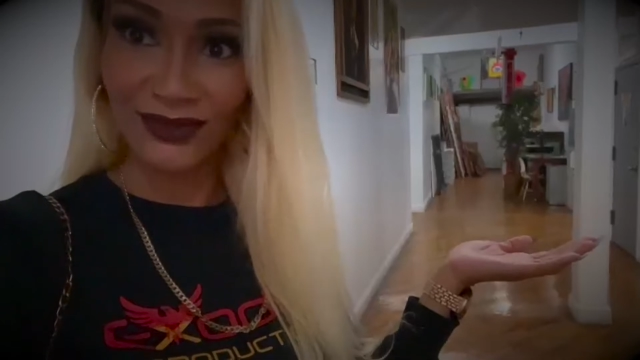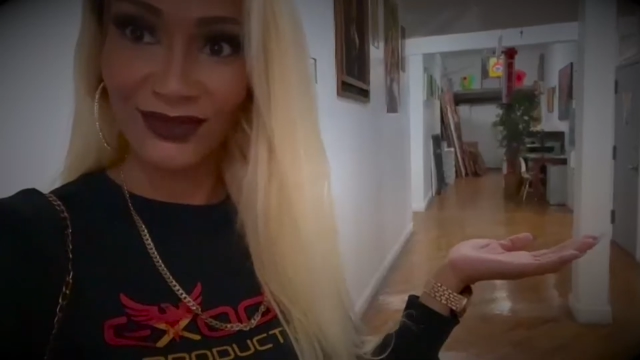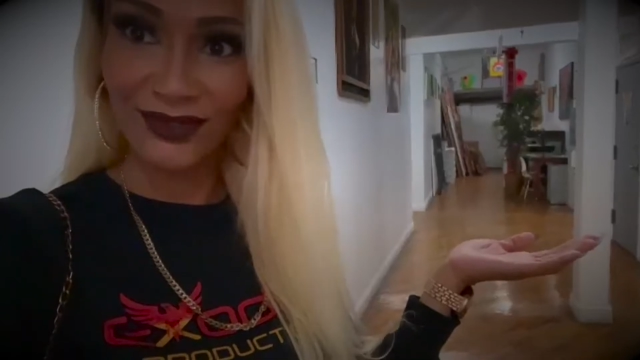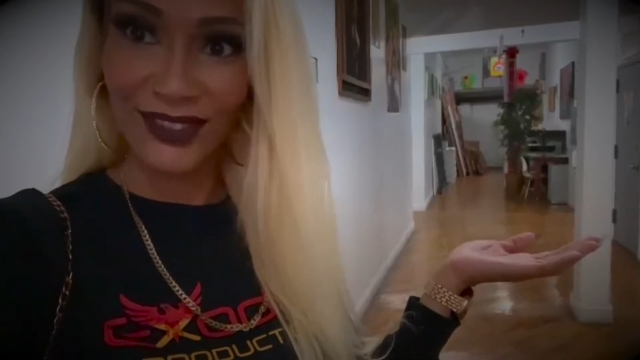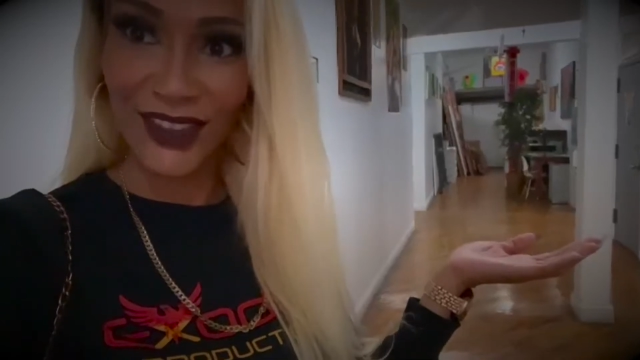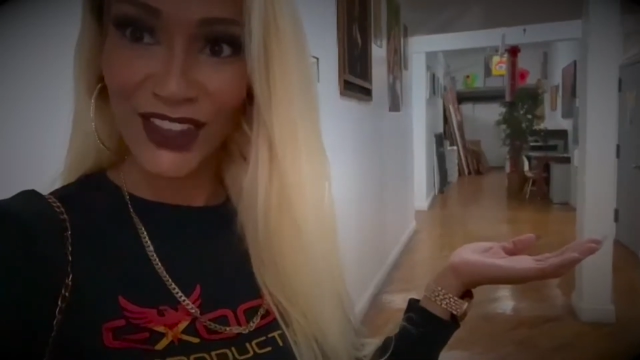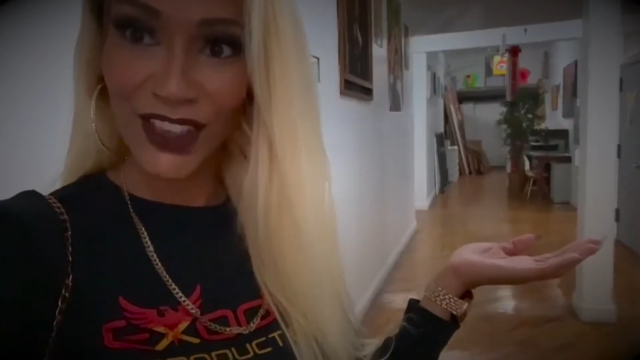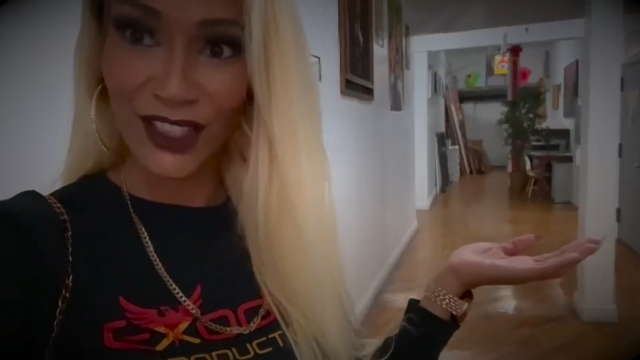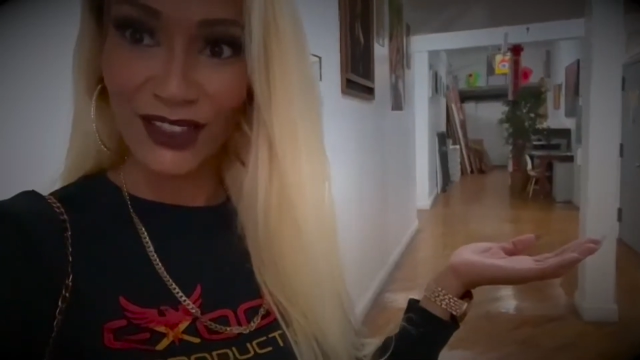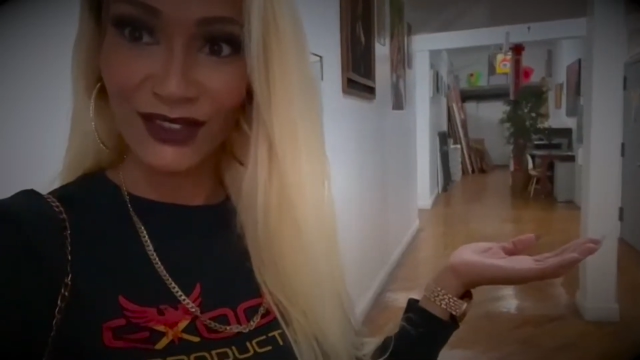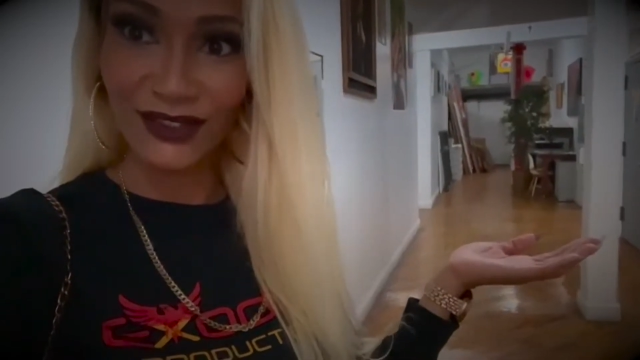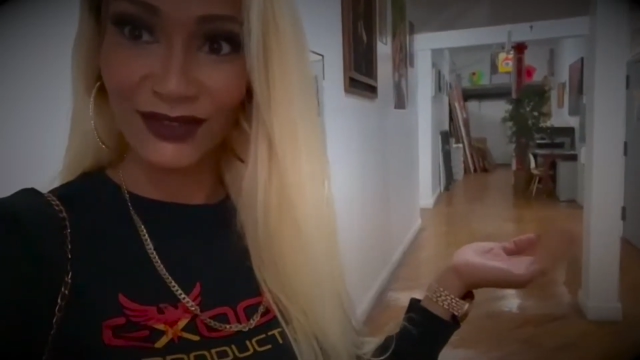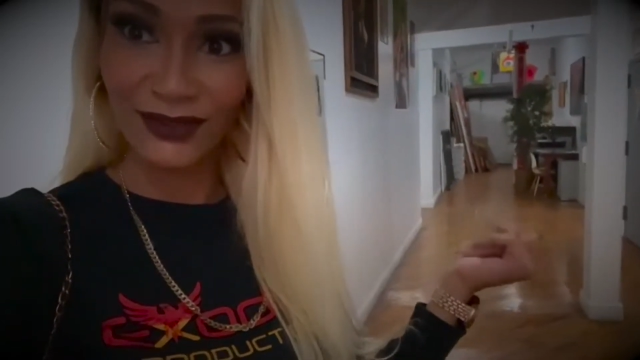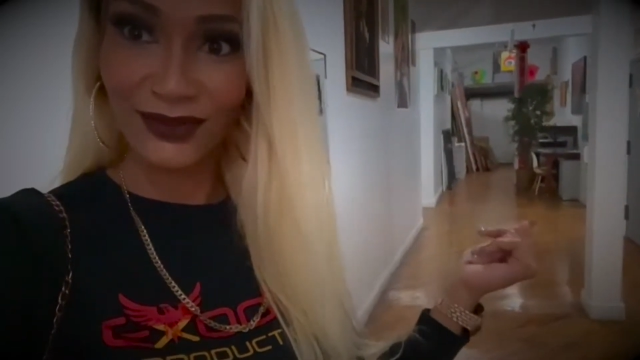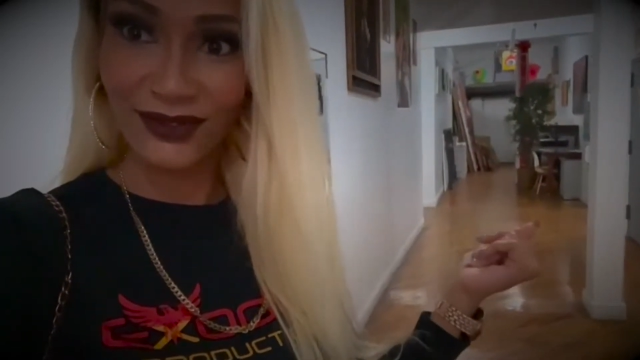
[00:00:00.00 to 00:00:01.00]
So
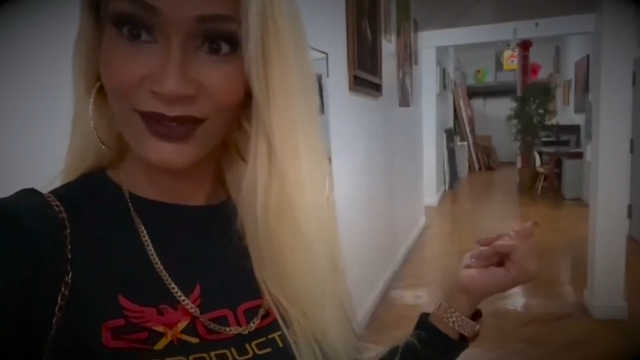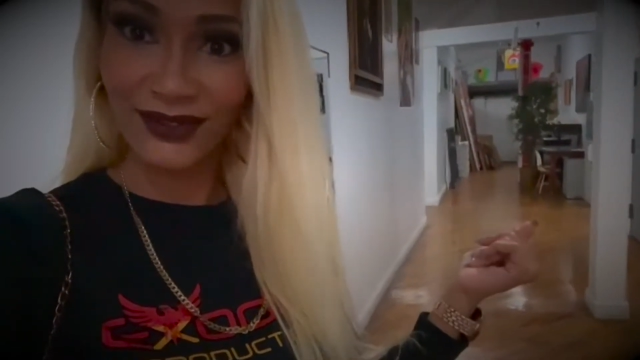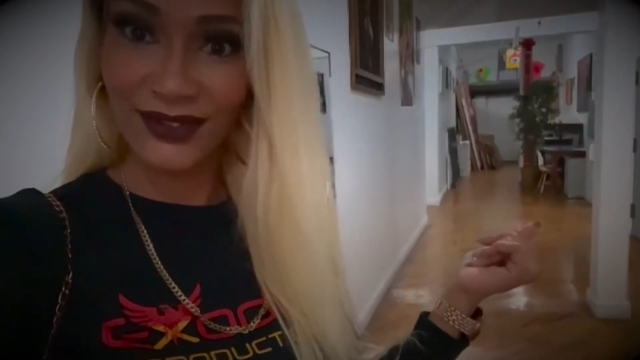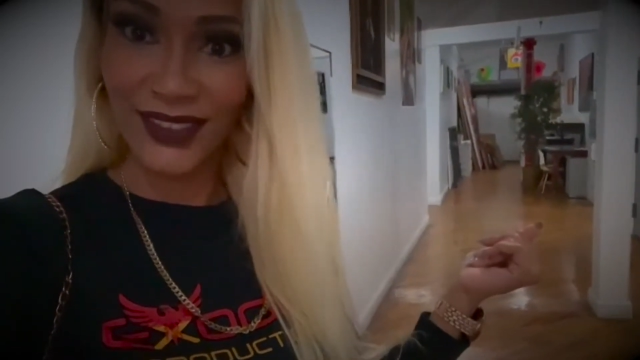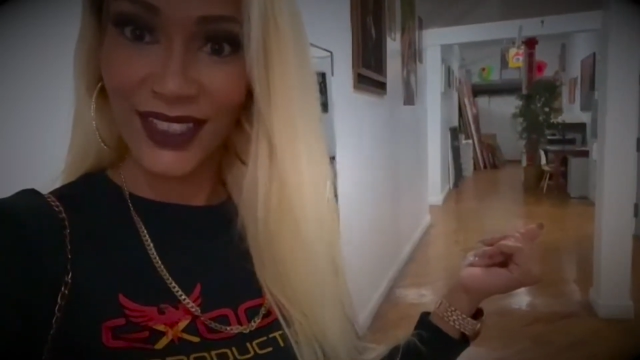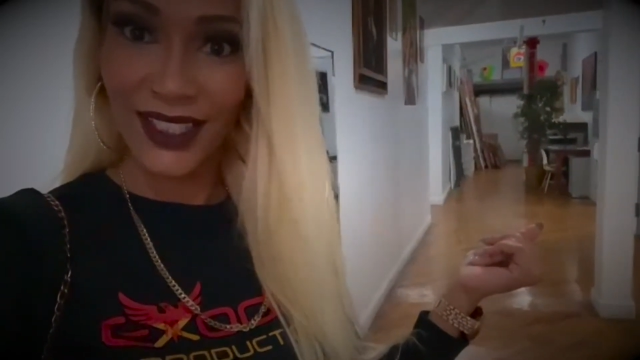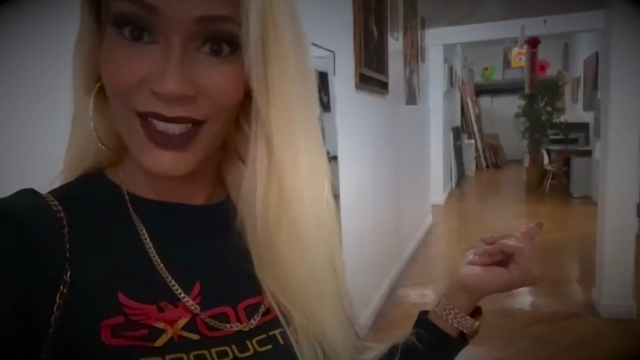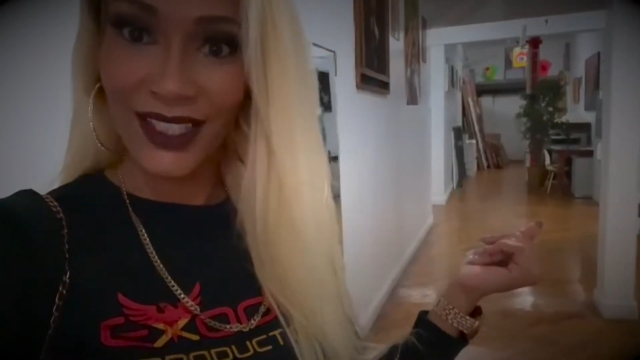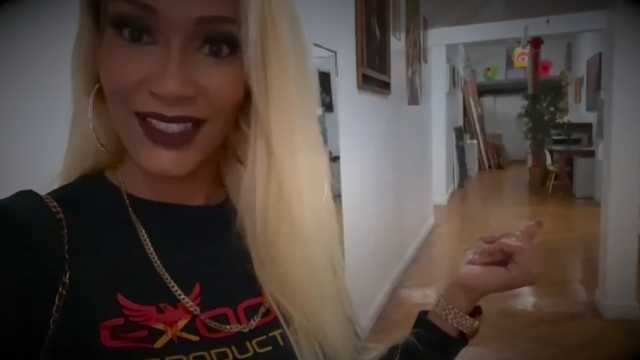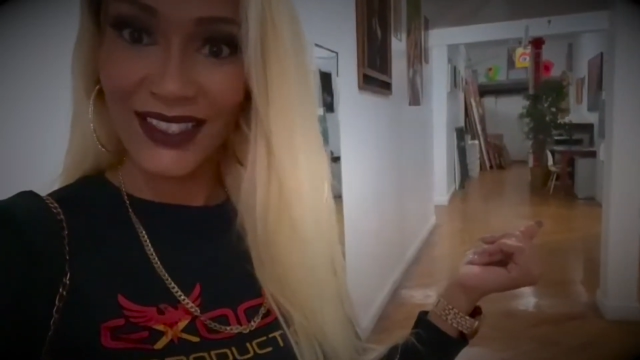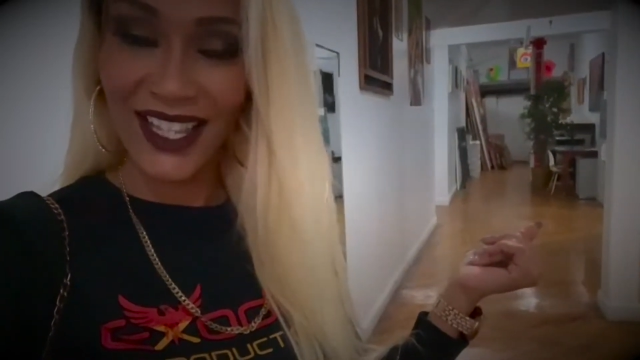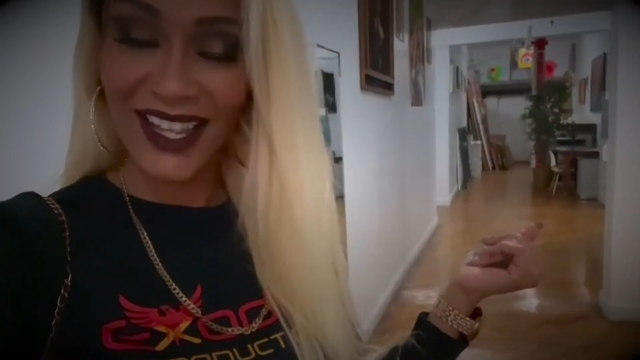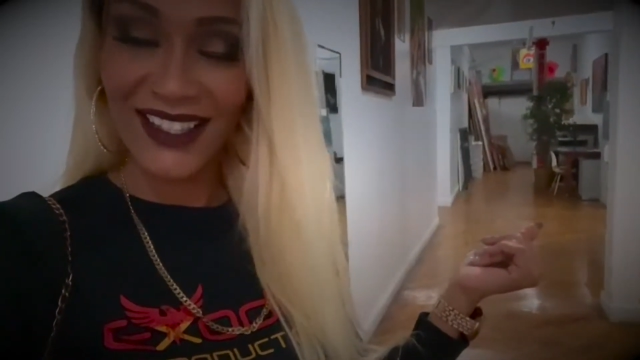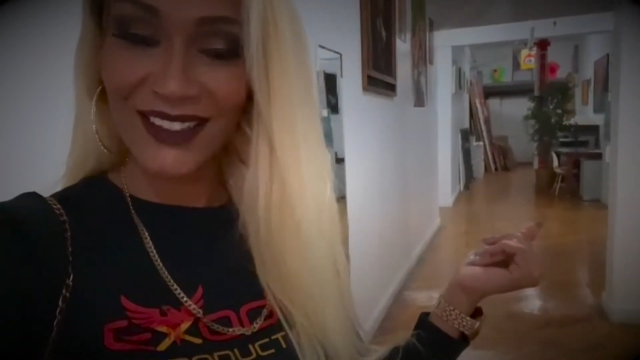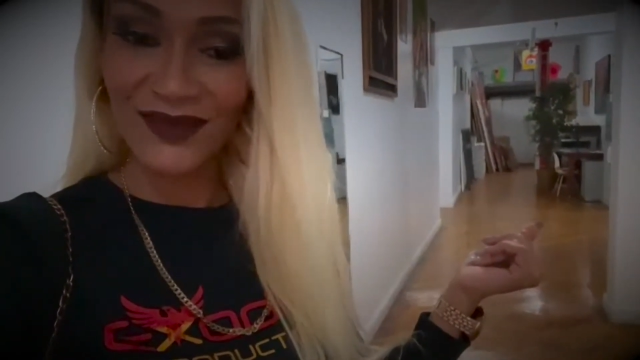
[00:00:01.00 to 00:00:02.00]

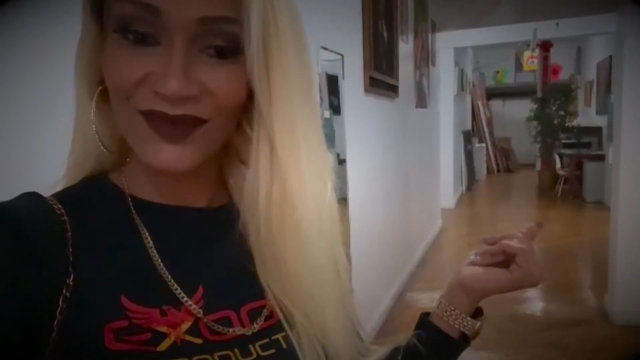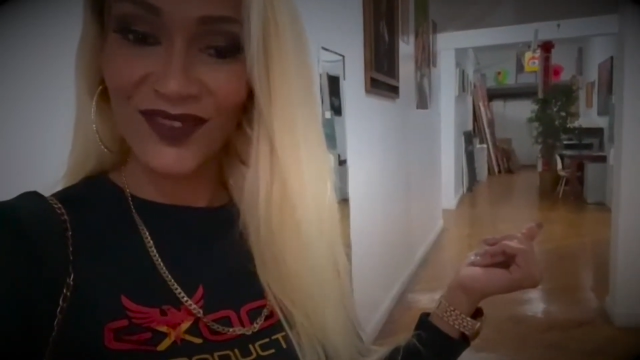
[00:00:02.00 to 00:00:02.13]
yeah,